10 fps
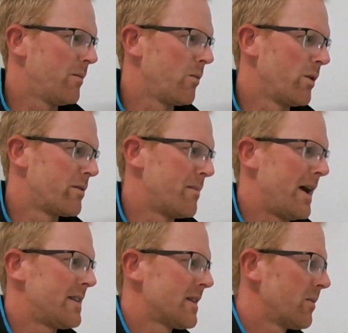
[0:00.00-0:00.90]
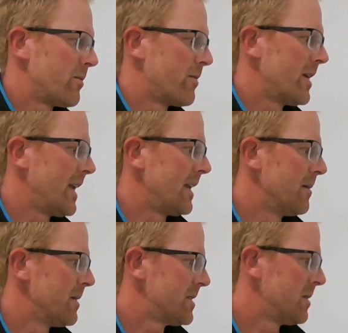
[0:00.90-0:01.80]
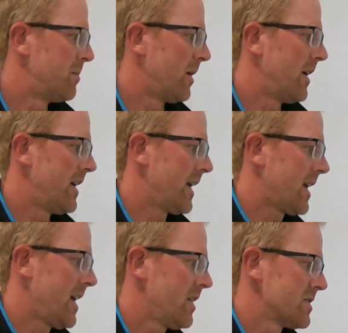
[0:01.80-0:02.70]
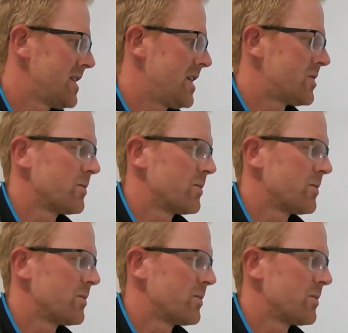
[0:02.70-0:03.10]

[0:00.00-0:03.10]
with mating, we're really limited by a cow's natural